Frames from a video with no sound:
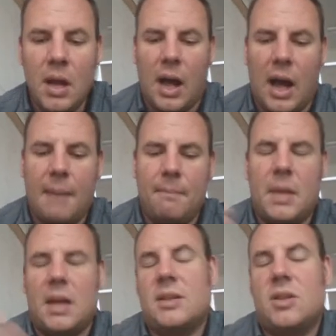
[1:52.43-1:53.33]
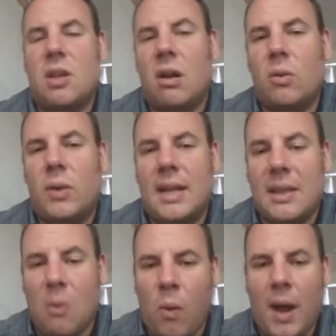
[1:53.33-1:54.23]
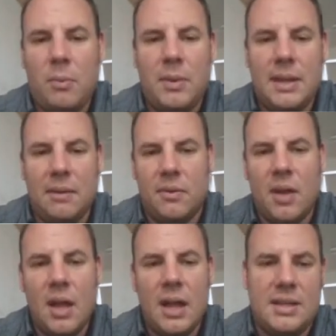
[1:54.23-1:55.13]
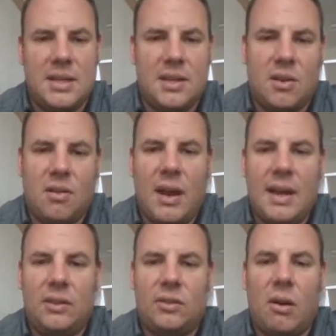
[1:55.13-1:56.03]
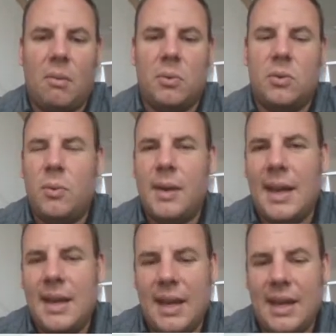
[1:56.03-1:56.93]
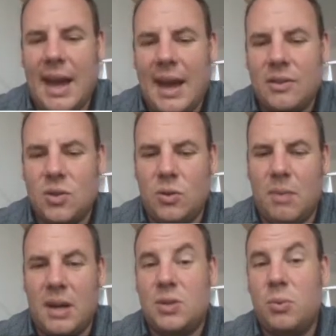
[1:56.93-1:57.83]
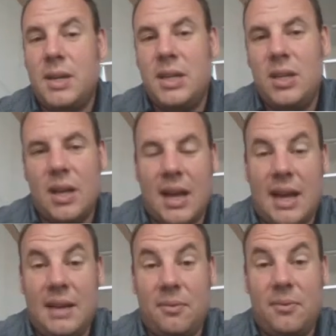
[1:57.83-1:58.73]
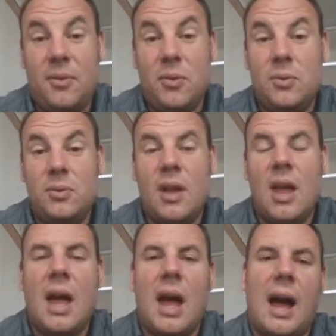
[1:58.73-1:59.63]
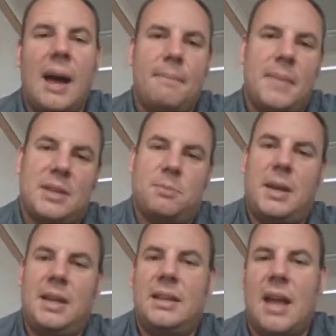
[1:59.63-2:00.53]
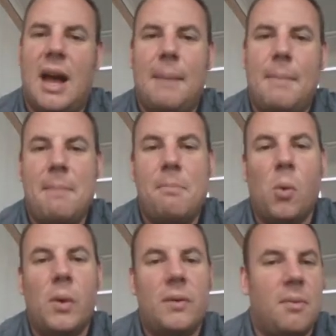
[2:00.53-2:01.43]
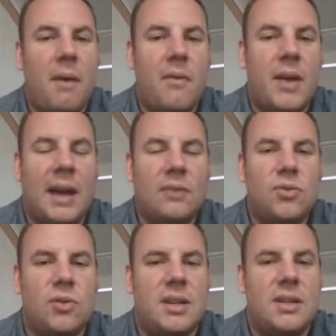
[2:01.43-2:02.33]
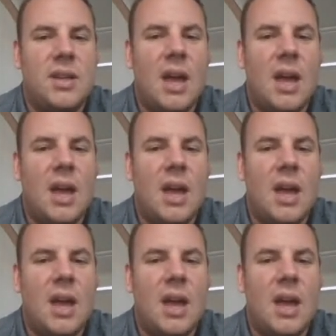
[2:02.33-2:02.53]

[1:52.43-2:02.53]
and start looking at the way we live. This is a great example. Do we eat out too much? Do we eat food that's been imported from other countries?